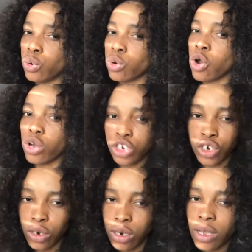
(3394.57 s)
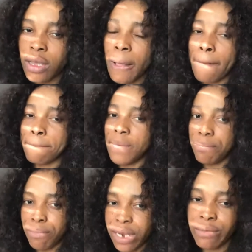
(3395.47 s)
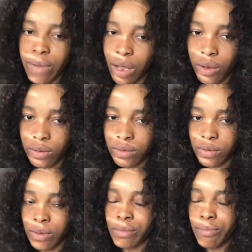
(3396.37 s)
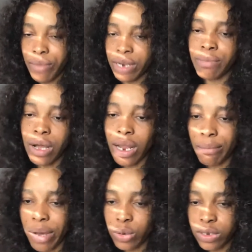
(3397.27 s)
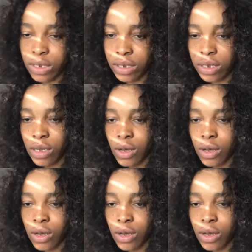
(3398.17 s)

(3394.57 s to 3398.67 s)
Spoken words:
caution. Be minimal. Be minimal about it.